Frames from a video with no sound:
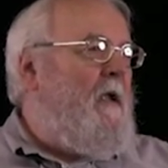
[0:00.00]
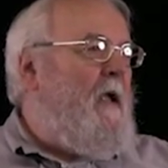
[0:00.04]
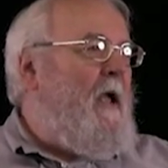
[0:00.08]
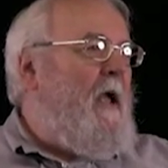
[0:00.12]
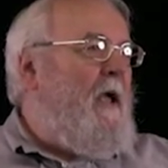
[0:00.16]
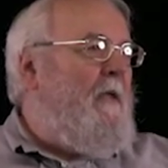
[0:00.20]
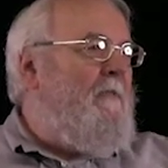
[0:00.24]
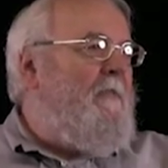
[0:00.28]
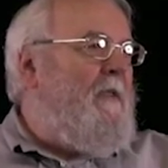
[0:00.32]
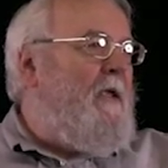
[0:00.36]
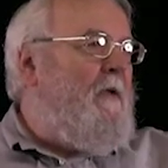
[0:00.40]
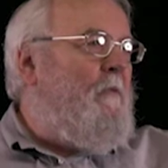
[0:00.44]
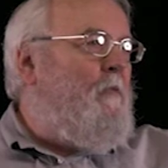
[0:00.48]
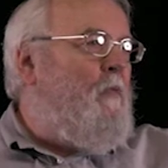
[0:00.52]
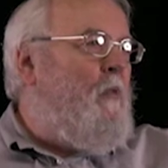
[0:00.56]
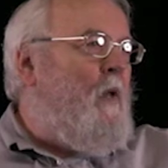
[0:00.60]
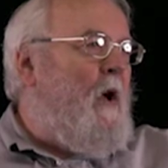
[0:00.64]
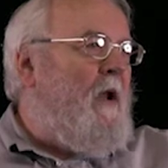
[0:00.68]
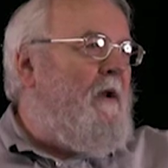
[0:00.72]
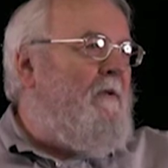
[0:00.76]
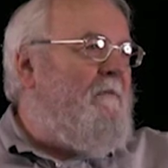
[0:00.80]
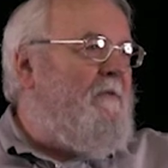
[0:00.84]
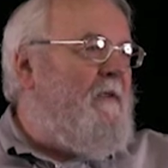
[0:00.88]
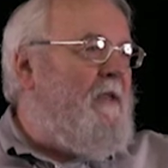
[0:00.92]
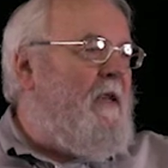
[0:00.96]
And then
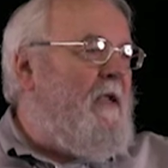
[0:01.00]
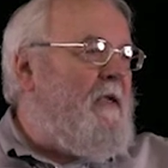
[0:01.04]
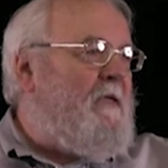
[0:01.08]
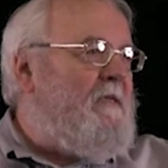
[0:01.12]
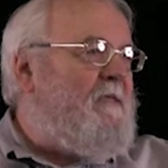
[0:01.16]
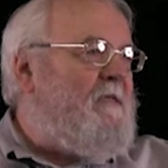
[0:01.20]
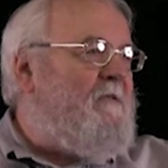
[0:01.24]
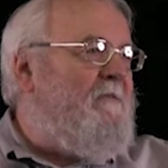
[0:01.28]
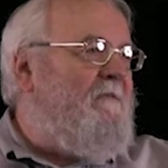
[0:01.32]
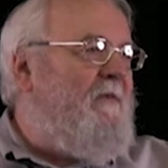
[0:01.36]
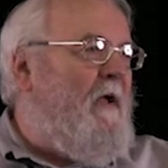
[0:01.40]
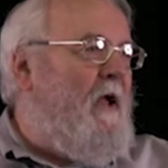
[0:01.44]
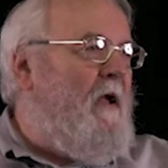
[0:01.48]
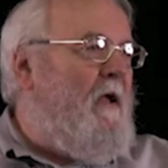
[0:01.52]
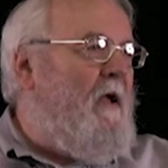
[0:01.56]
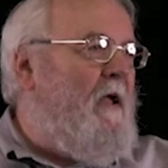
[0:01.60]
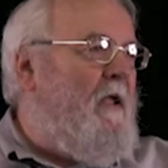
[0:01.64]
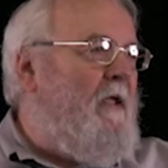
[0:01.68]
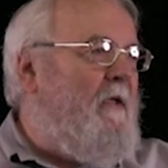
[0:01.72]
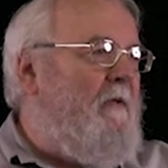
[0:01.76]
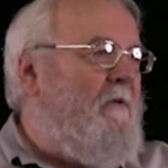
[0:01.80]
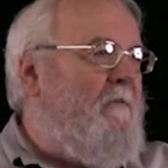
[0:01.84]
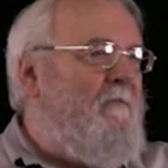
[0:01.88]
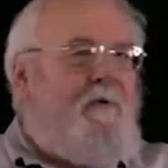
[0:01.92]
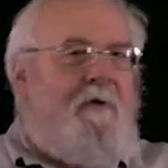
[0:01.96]
one of the next
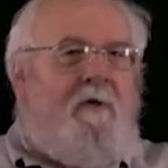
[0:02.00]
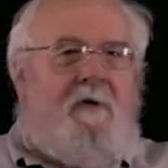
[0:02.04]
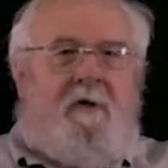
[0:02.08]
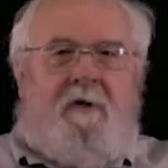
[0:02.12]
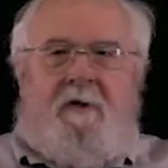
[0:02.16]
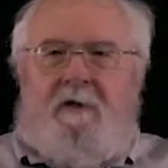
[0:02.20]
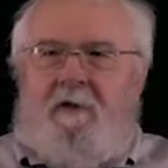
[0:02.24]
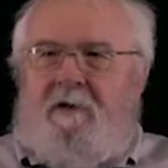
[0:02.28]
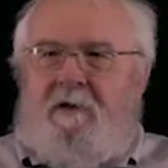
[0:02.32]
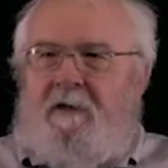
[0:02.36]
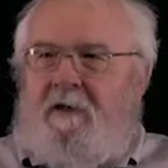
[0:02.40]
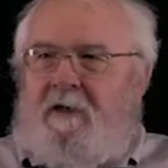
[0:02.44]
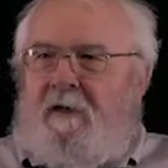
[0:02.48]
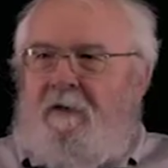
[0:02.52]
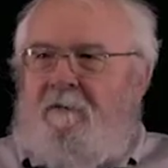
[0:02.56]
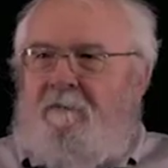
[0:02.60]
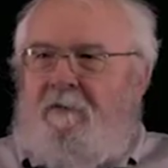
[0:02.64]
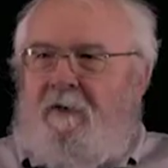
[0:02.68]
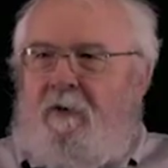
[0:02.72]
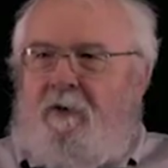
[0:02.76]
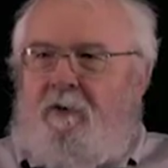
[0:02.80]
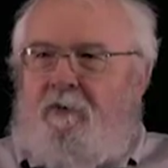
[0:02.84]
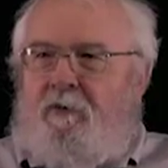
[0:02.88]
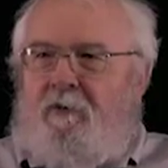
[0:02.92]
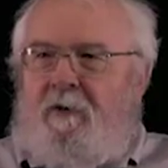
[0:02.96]
5 to give
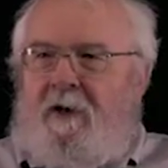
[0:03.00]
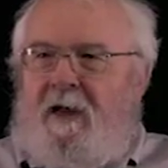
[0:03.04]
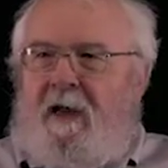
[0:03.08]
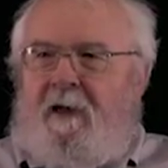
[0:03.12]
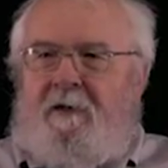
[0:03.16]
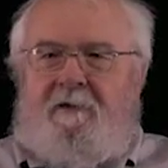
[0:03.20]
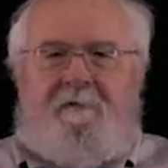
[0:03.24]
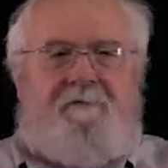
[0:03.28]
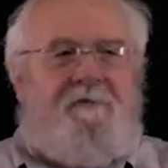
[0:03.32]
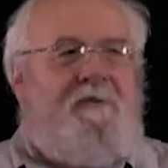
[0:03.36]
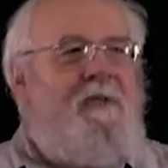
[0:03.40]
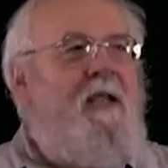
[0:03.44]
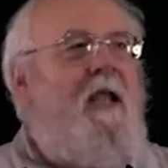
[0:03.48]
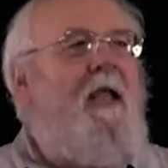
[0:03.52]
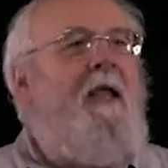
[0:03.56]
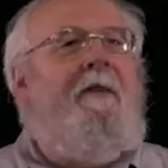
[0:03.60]
3 out of 10.